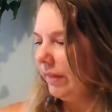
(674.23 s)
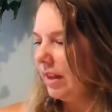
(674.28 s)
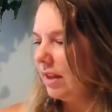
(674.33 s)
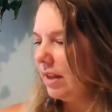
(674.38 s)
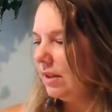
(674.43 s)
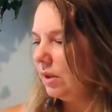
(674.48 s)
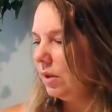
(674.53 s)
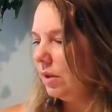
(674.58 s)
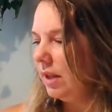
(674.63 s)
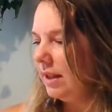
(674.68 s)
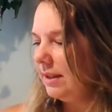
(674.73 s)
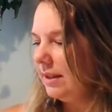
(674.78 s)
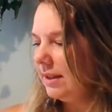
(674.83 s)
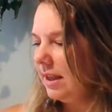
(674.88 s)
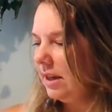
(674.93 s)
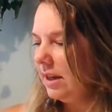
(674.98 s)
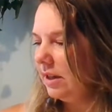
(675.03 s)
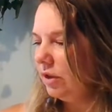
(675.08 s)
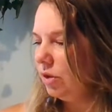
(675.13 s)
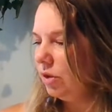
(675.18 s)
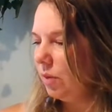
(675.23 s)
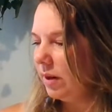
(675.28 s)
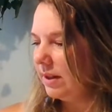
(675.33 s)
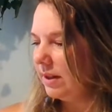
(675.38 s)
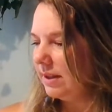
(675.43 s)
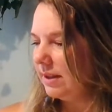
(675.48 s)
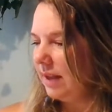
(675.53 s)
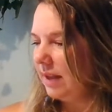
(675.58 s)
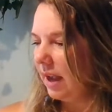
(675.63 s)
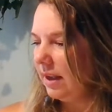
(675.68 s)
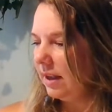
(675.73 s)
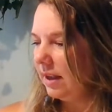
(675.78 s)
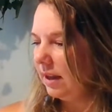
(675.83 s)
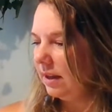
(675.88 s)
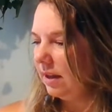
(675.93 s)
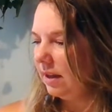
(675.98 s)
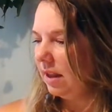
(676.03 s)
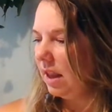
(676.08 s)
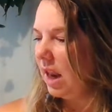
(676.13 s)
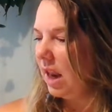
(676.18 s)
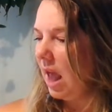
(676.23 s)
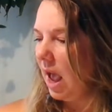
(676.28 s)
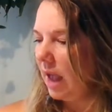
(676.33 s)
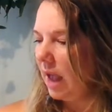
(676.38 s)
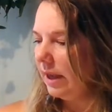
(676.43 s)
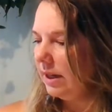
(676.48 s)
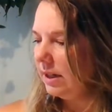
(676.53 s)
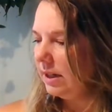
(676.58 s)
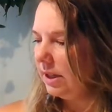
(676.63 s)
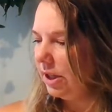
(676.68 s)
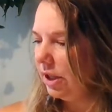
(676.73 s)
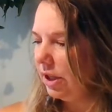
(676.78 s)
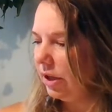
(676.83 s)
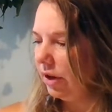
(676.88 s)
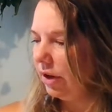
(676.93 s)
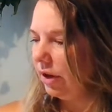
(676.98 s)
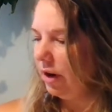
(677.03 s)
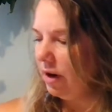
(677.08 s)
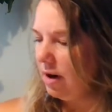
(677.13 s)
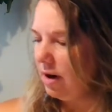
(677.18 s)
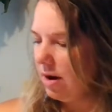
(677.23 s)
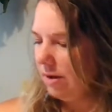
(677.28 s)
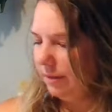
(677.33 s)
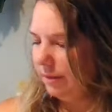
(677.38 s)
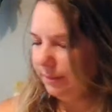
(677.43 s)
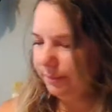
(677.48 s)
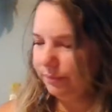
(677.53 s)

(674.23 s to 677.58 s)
So let's get into our second line here.